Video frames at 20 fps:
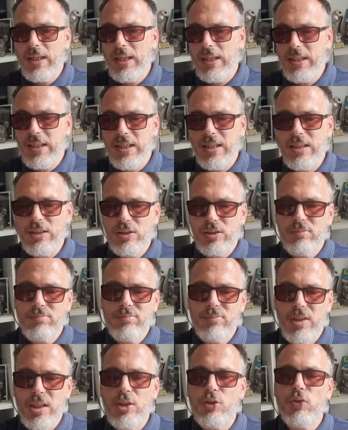he
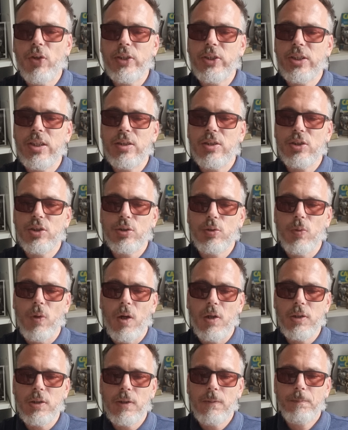trusted the
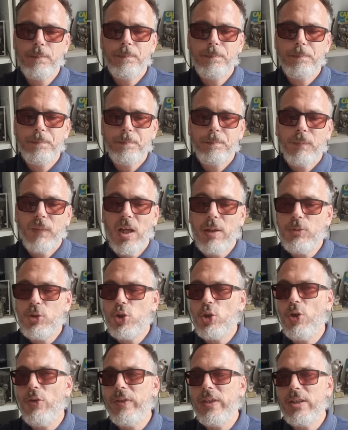squad. I'm
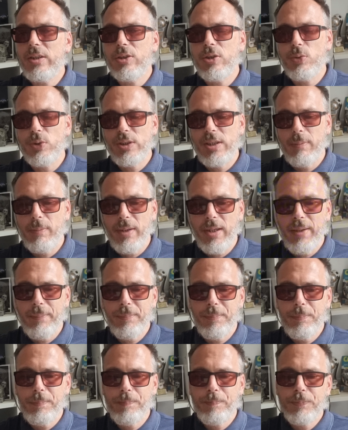sure he'll do similar.
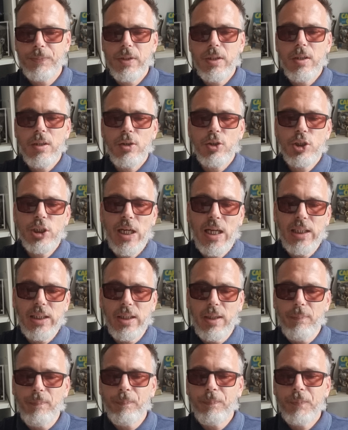
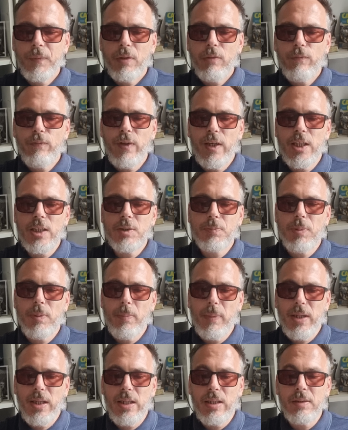Cheltenham, fitness
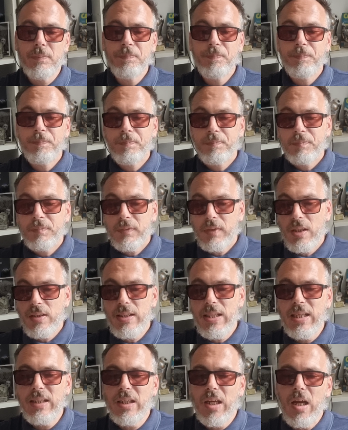permitting,
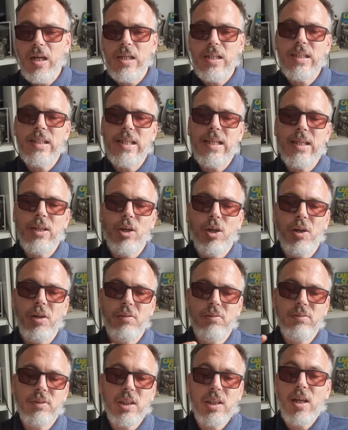they'll likely lean
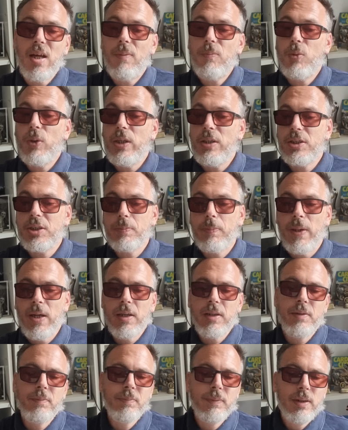on the cup winning
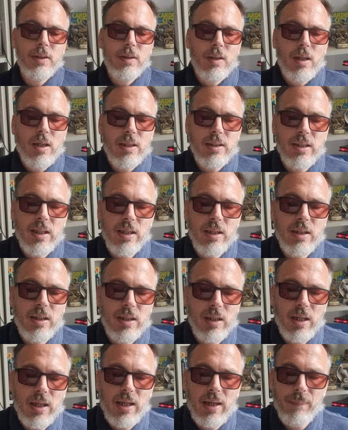spine. I
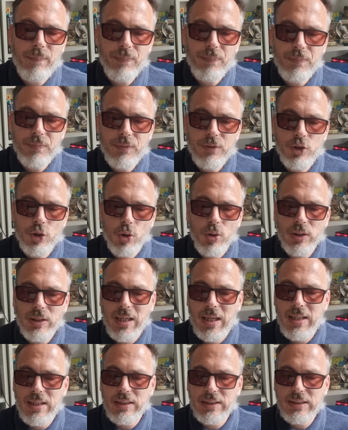think Joel
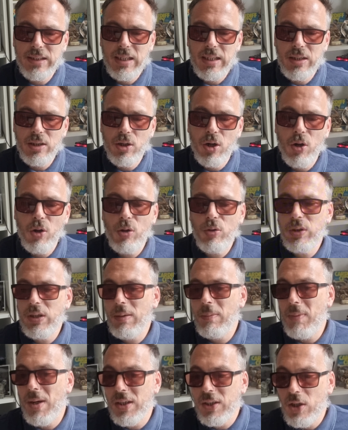Day is staying goal. They
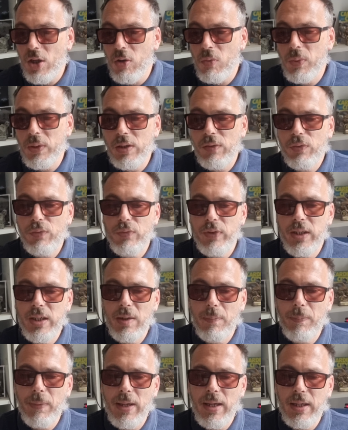might go with a 3 at
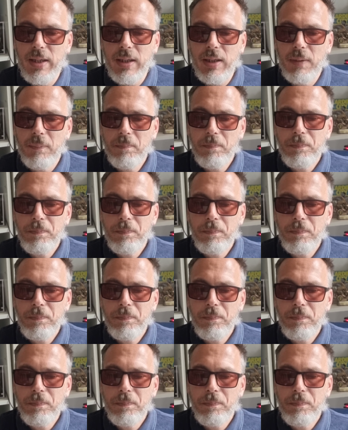the back,